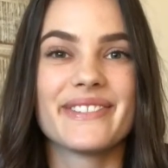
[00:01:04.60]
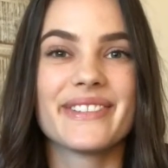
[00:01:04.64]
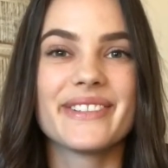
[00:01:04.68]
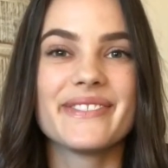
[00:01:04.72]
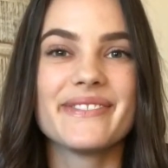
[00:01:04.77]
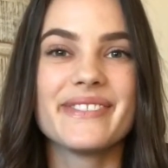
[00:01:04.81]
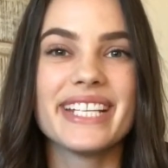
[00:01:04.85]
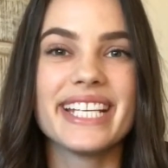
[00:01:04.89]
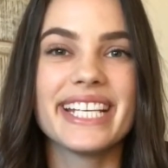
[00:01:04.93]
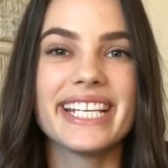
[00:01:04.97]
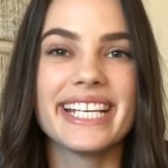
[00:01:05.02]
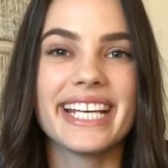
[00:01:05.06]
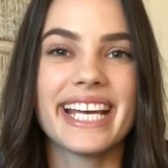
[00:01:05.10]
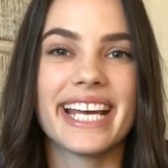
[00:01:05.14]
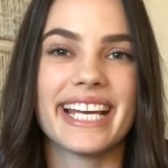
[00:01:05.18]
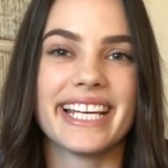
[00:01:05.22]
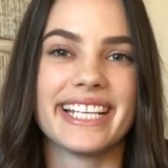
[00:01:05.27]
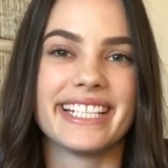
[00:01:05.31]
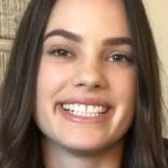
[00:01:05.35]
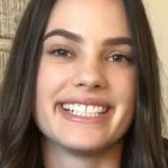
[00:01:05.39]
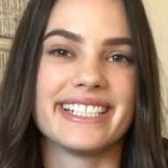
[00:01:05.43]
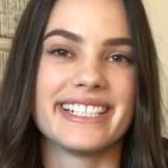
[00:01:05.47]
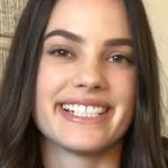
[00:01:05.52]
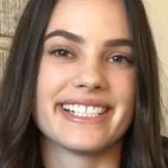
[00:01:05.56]
for me
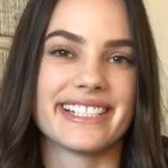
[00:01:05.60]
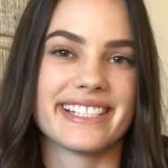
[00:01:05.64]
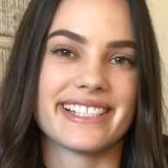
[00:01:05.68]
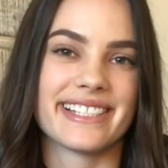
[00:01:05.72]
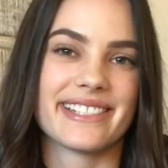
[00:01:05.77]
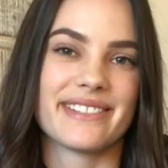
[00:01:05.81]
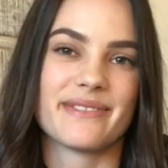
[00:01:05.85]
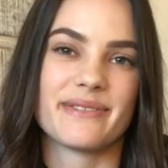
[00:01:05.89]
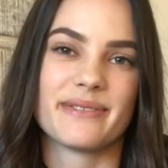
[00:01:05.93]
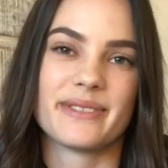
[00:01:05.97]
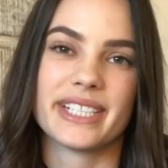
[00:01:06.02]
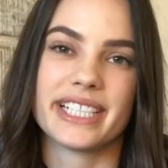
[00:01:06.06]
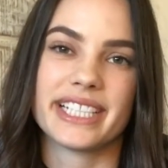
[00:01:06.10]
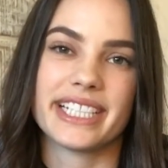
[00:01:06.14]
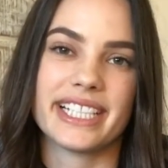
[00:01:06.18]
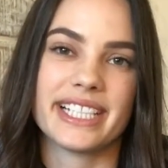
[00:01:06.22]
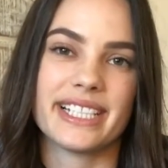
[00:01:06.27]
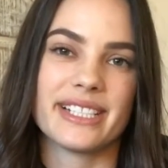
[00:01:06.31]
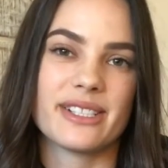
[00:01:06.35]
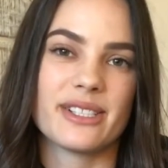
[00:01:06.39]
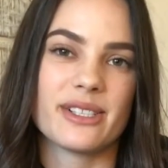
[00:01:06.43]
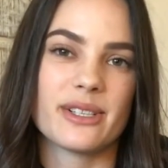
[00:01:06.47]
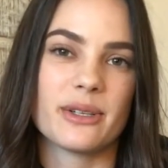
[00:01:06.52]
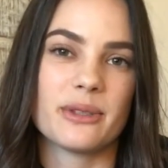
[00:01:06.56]
and just
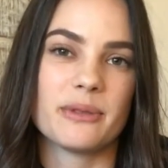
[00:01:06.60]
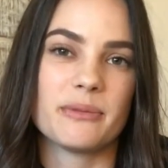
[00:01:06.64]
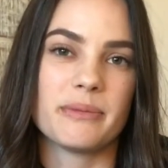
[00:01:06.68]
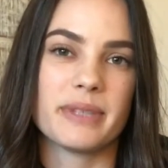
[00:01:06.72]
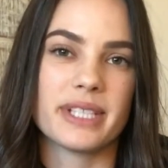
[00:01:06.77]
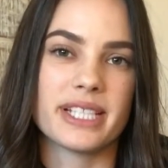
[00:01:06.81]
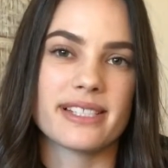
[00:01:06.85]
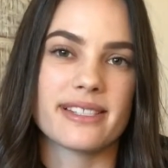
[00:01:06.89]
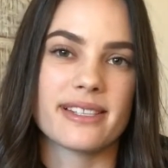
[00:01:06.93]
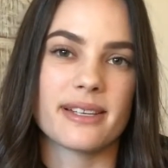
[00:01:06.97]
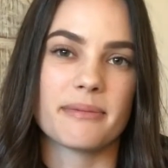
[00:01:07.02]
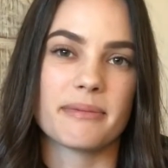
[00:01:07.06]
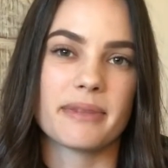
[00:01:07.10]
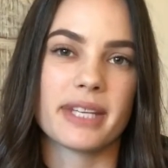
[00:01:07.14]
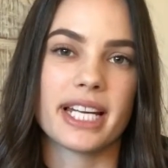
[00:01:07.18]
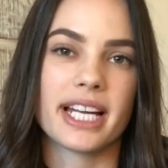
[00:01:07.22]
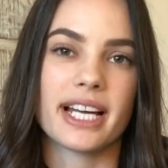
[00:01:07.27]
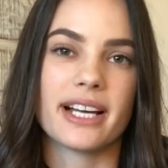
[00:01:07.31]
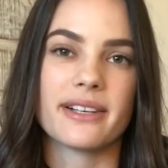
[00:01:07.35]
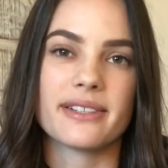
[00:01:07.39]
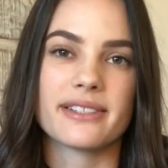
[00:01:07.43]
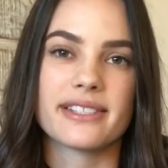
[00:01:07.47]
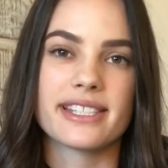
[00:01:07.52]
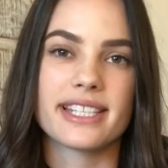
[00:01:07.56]
really showed me something
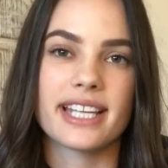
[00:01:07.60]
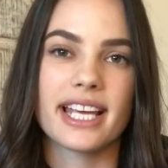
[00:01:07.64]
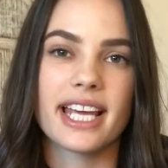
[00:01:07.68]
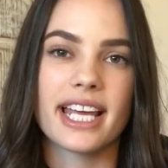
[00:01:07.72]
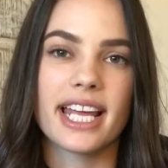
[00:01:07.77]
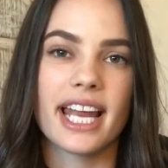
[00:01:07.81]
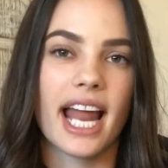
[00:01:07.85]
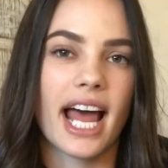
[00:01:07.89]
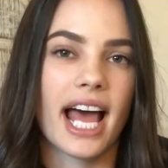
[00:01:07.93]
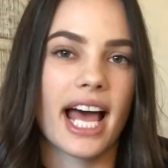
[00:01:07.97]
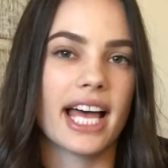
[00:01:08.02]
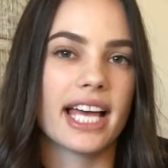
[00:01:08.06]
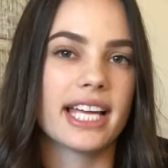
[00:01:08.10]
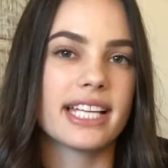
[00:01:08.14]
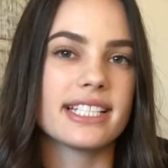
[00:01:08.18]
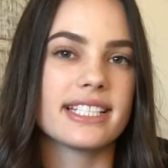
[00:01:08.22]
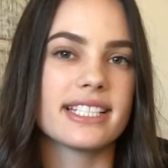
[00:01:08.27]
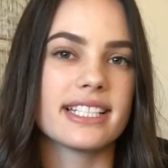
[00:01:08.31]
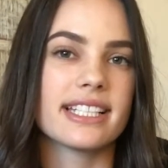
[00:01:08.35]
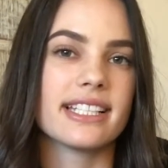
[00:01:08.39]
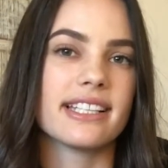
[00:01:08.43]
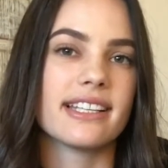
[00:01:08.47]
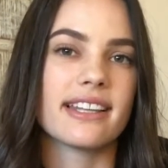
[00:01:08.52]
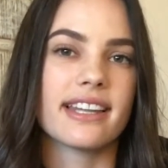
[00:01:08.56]
else that I
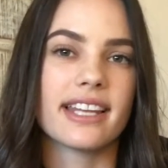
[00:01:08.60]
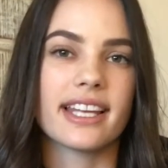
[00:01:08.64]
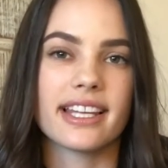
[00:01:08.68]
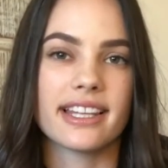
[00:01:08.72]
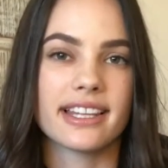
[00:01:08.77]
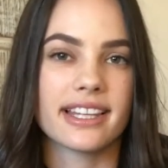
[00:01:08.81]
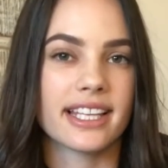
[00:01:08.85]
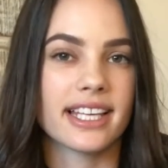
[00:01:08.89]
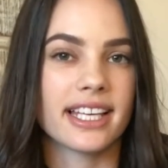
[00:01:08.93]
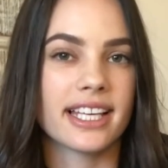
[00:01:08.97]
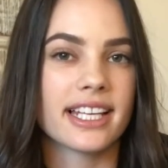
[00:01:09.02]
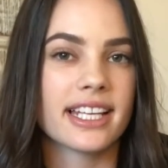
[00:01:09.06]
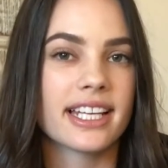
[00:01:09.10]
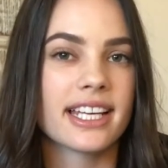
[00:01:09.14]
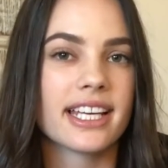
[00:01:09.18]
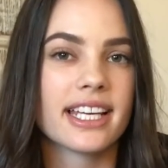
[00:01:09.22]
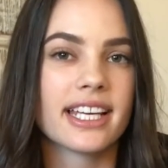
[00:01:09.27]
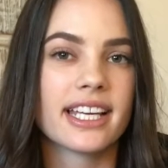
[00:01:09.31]
didn't think it